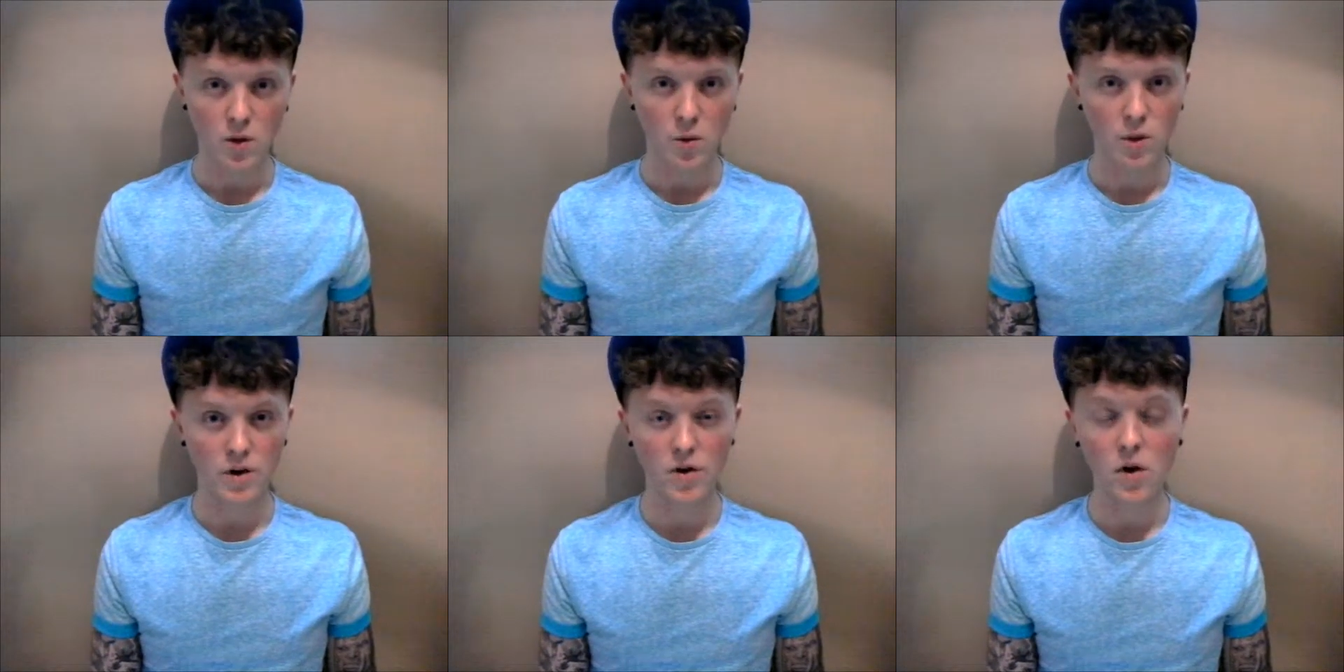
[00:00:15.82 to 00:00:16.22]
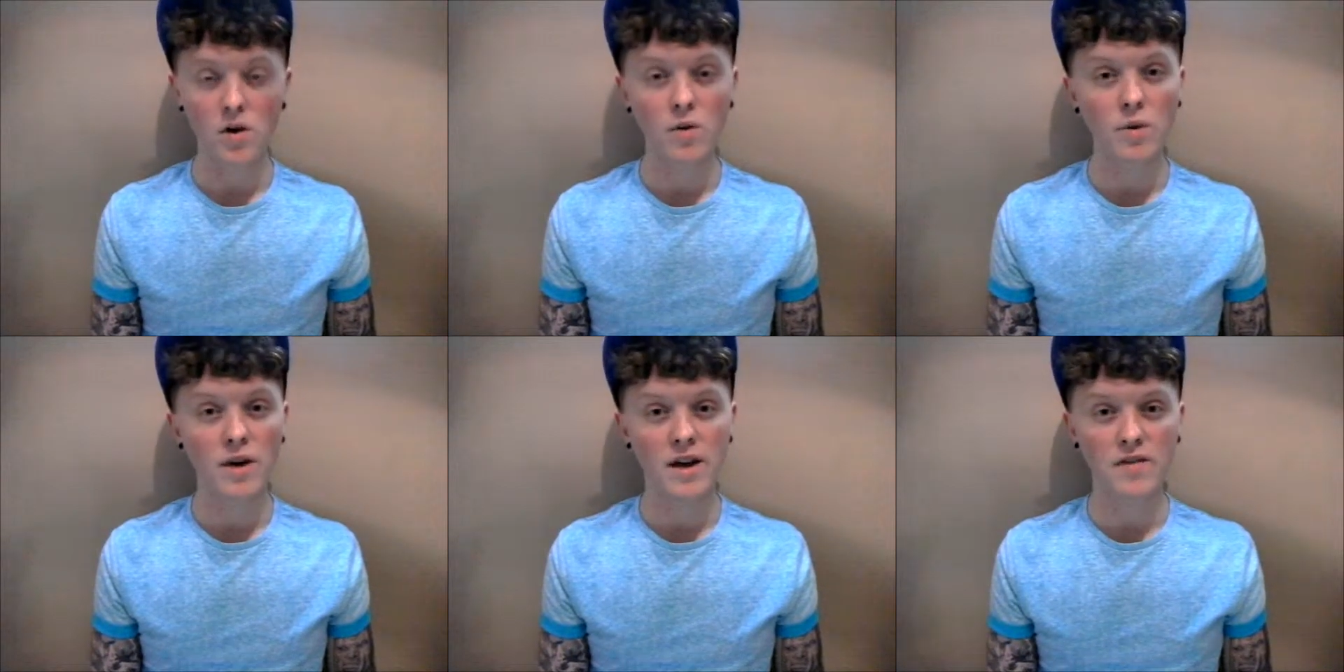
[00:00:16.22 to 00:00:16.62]
We're all
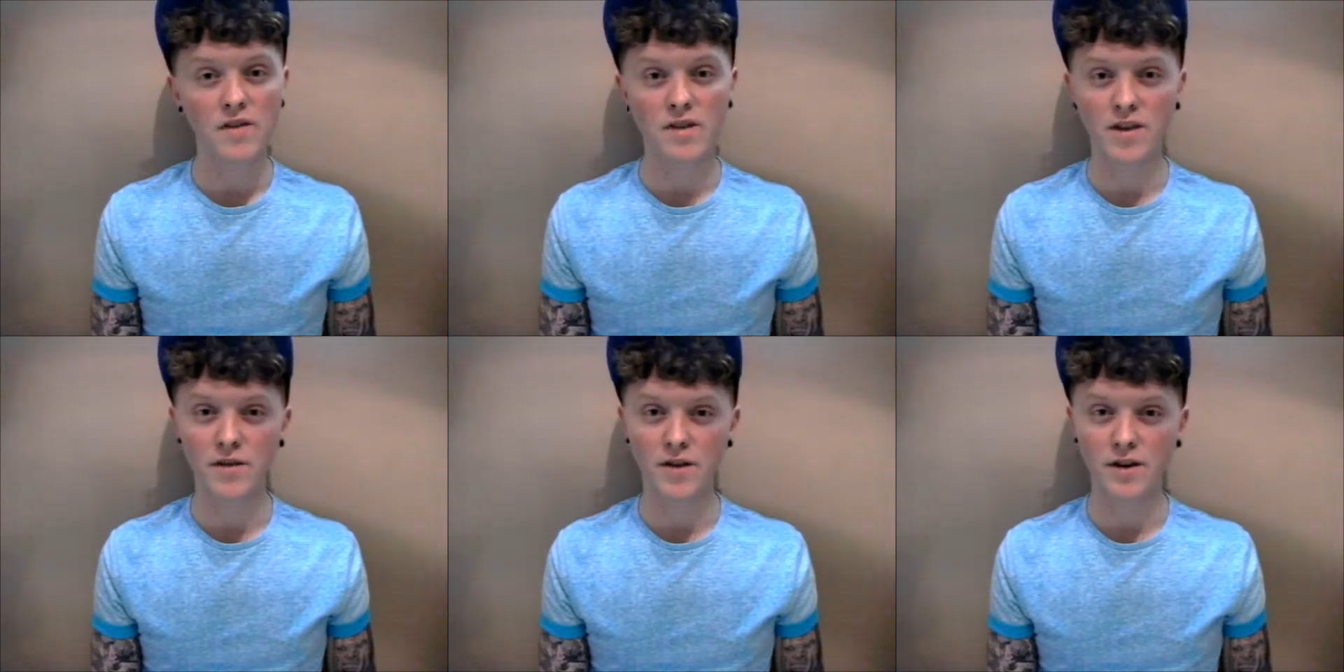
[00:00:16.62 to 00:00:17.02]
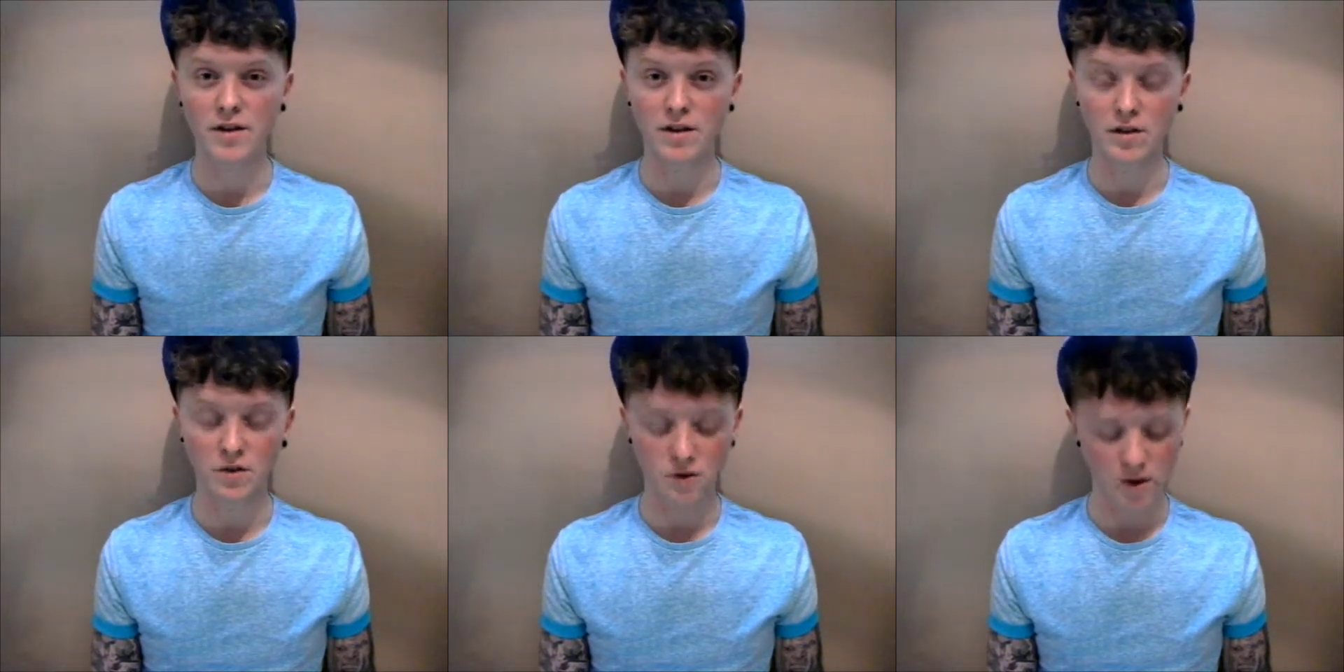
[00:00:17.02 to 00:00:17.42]
aware of the
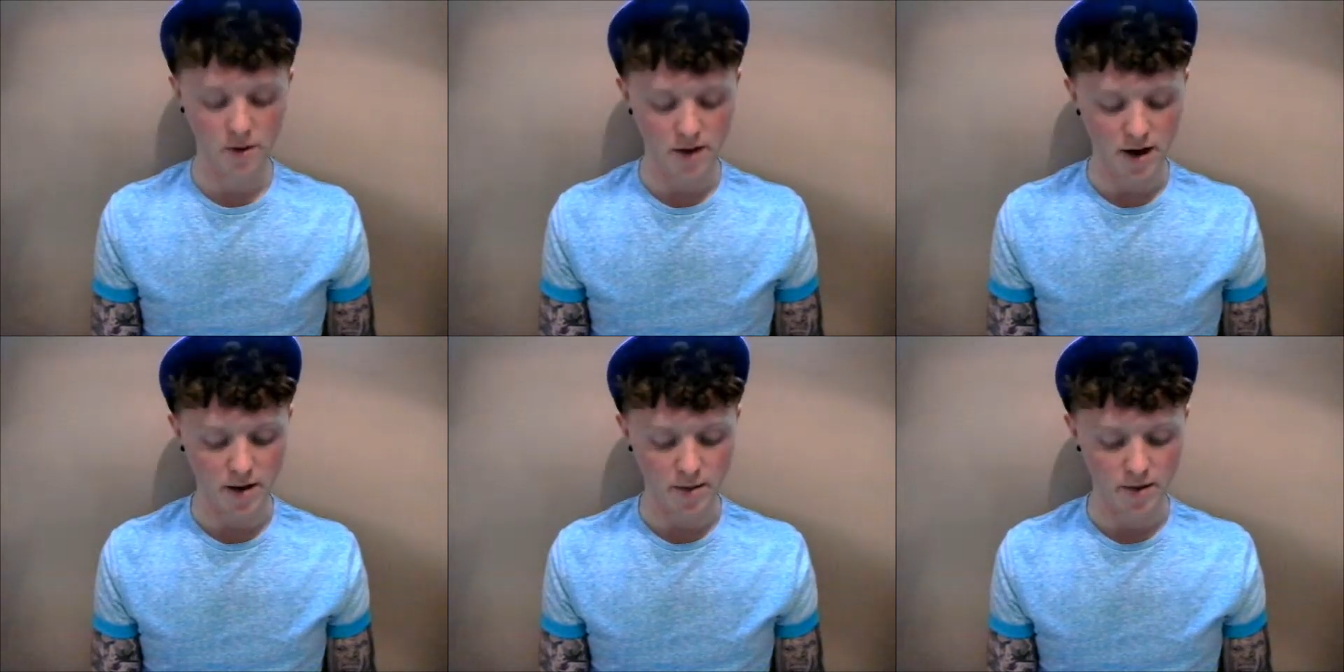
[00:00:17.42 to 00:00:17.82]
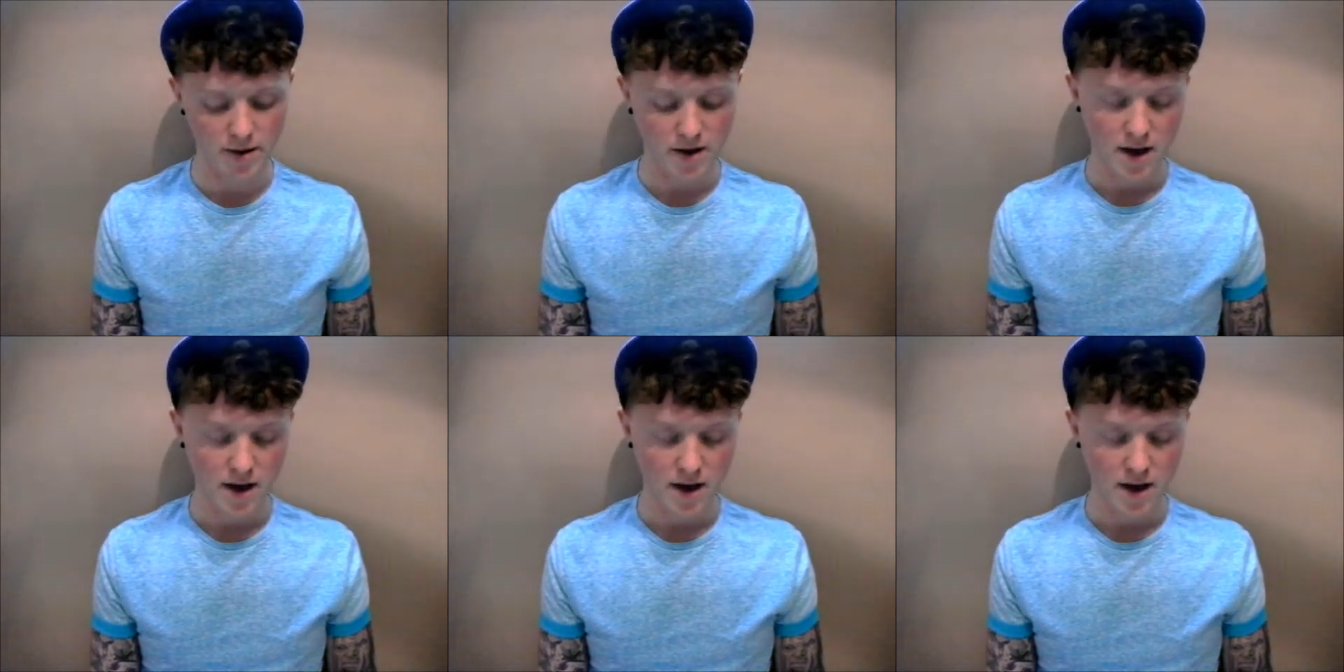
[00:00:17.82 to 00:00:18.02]
difficulties growing up,